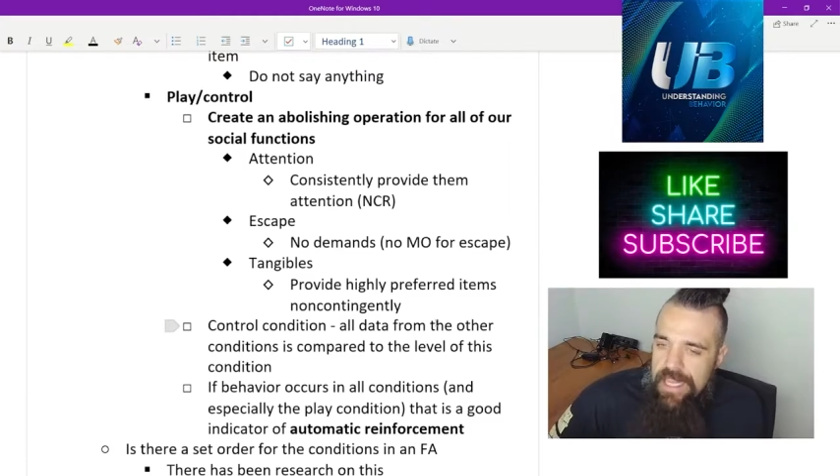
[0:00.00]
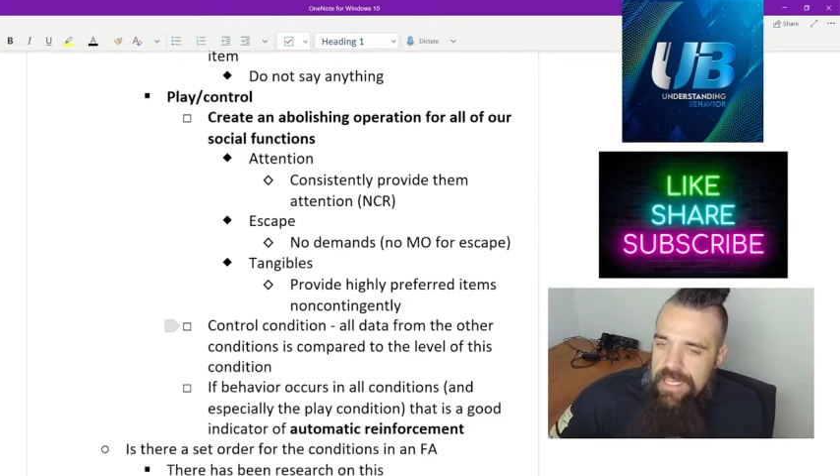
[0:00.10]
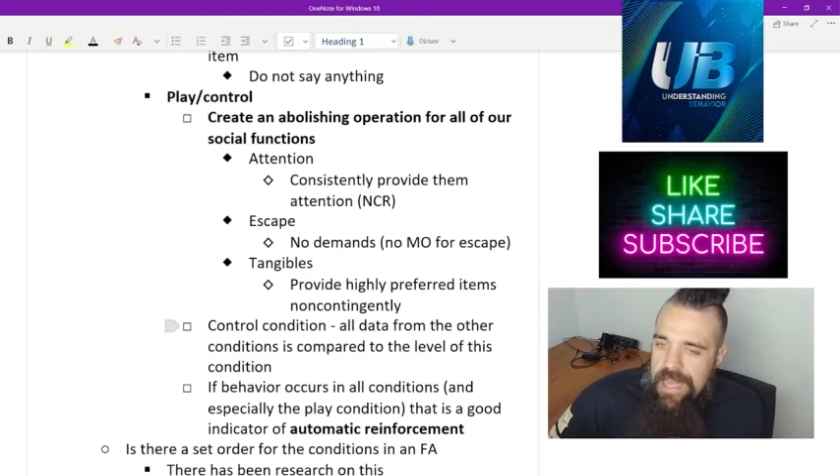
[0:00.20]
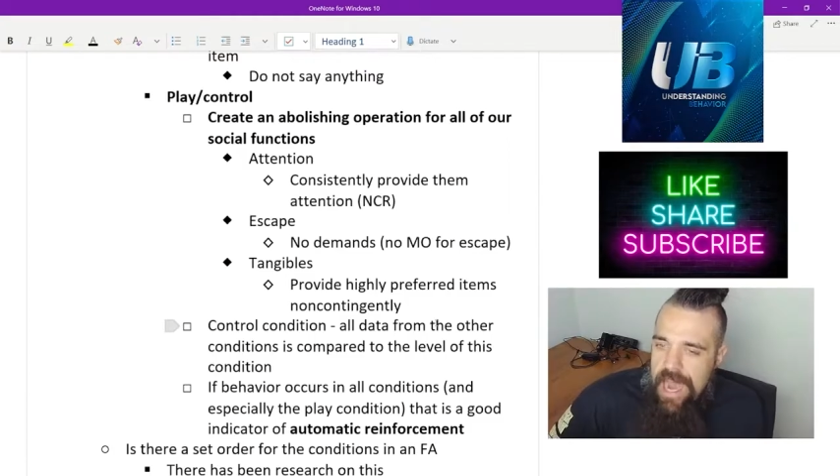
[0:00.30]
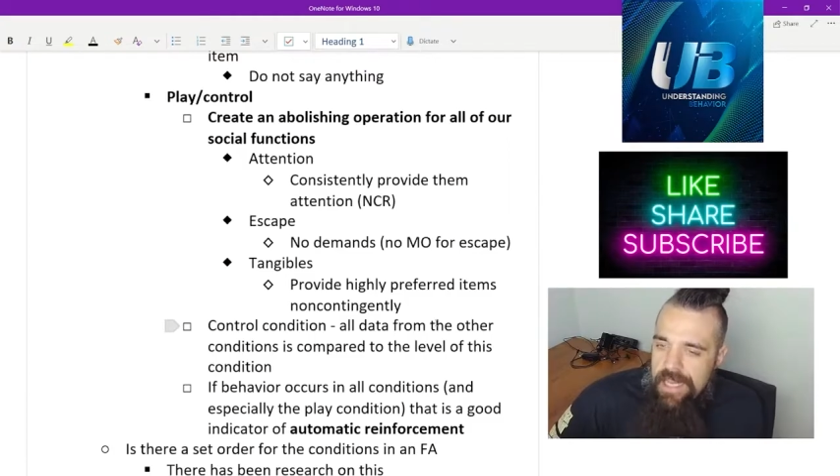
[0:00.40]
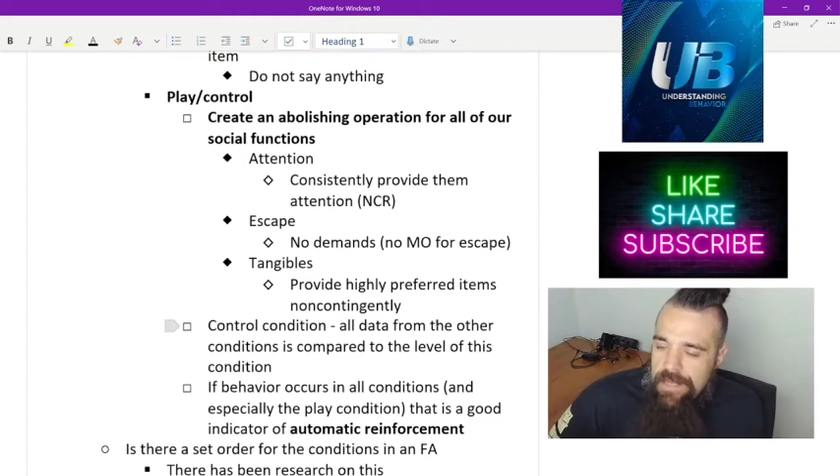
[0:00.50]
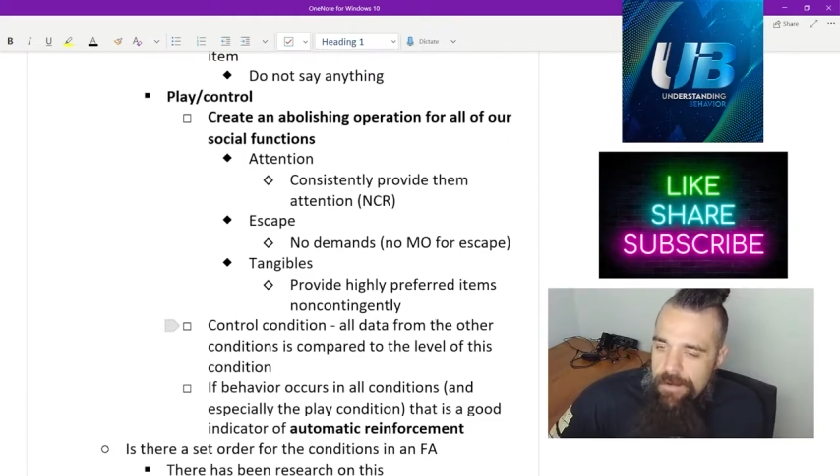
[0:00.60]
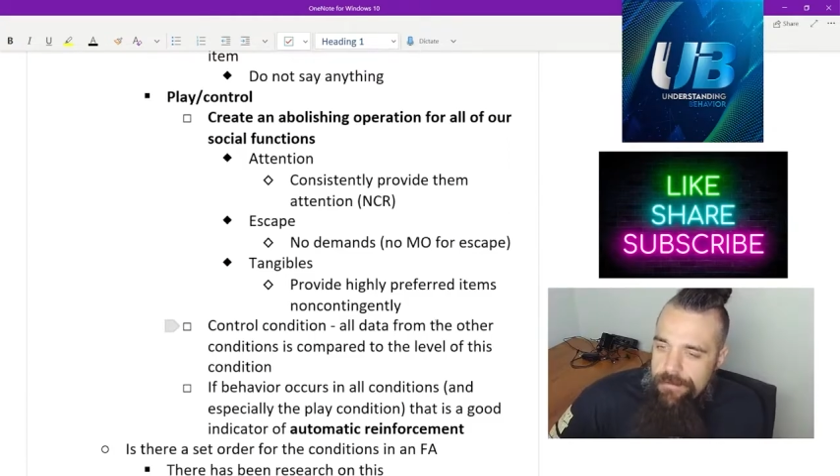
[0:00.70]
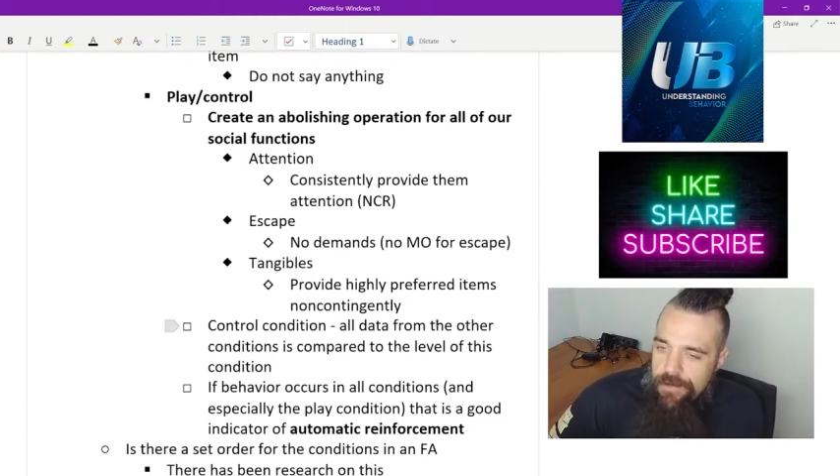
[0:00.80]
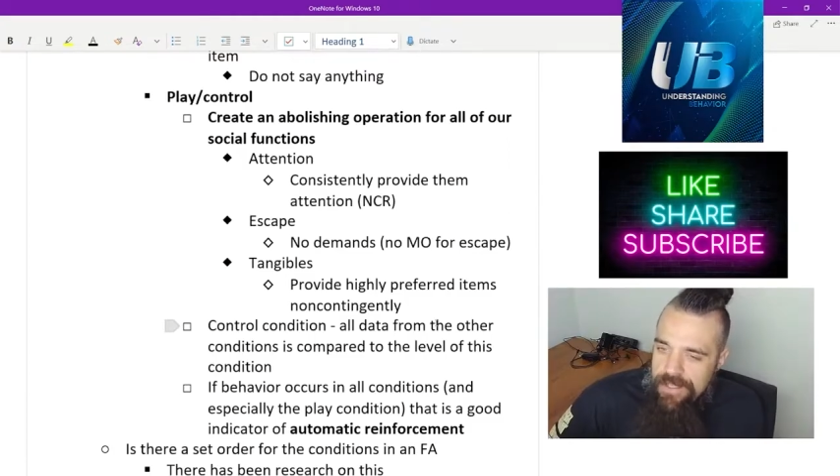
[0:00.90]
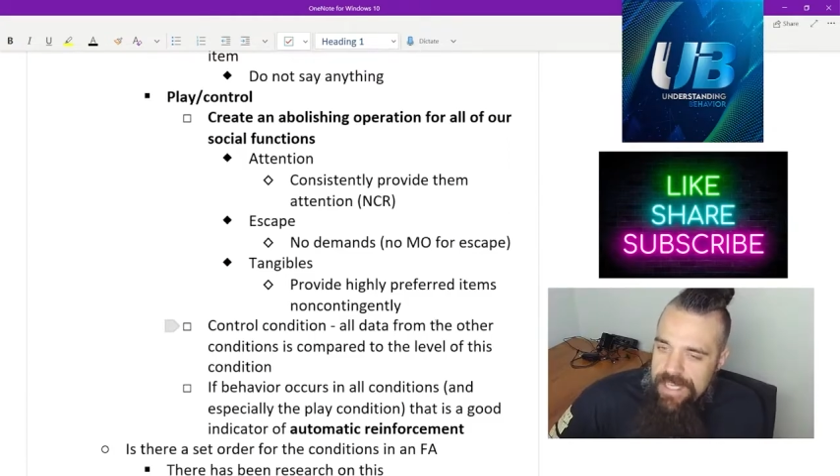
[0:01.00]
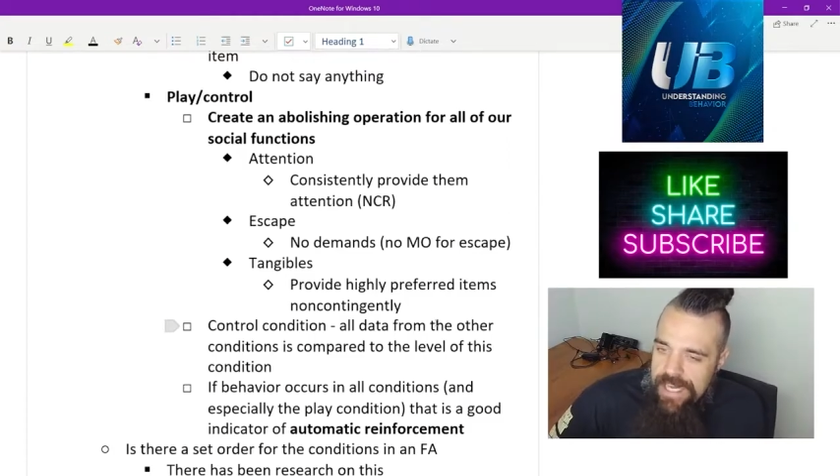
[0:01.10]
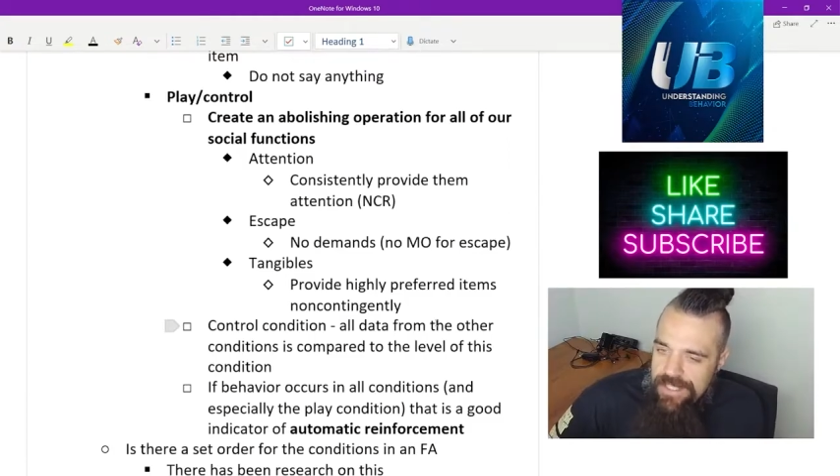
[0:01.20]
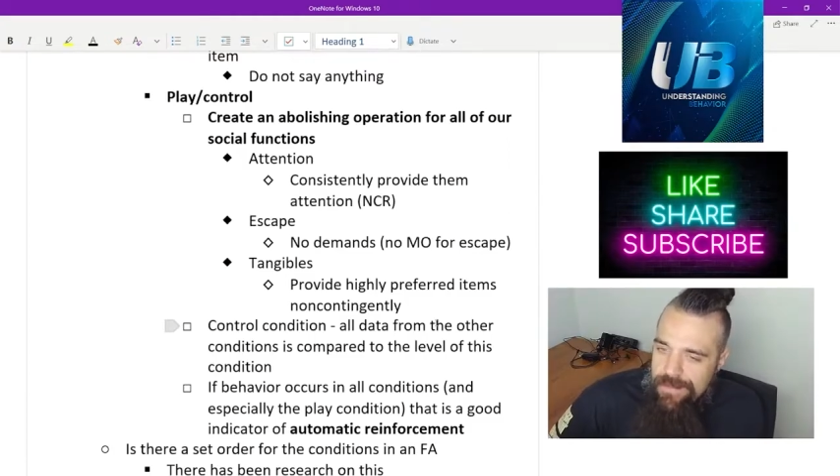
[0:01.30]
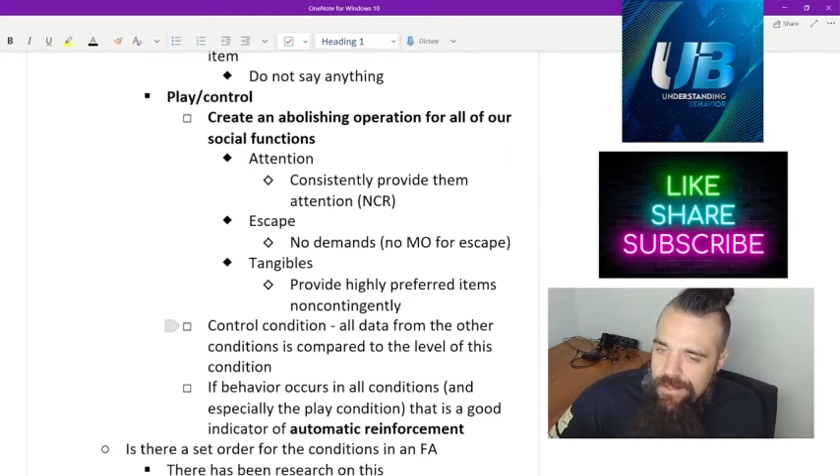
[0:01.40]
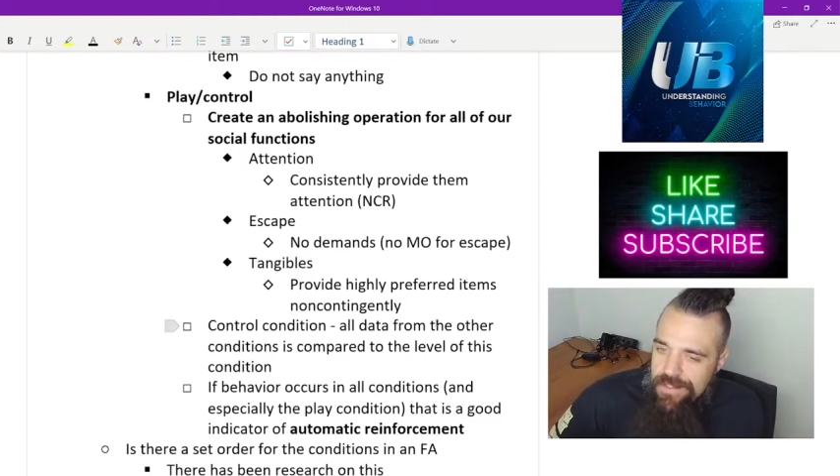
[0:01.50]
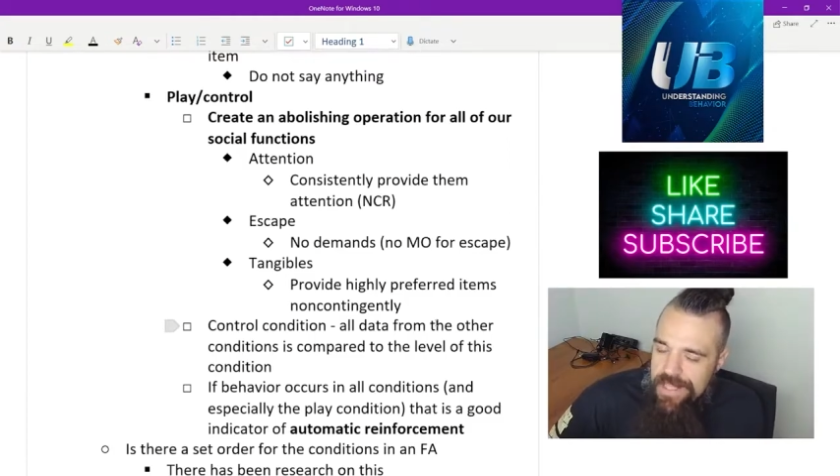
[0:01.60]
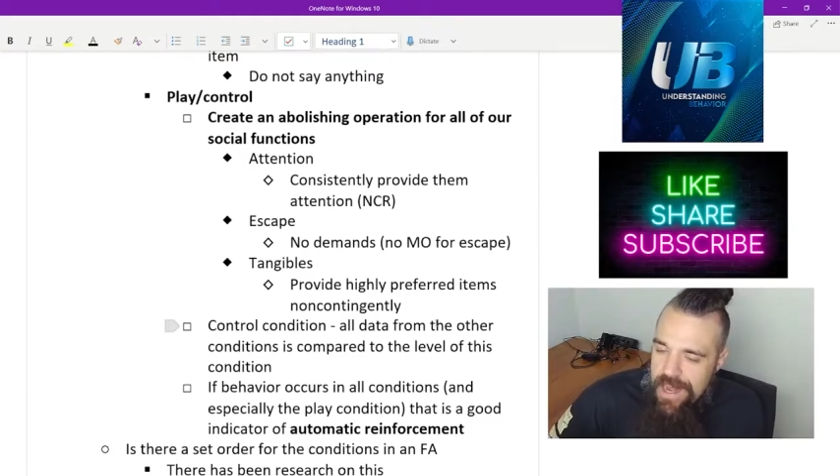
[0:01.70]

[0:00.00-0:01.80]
and highly preferred tangibles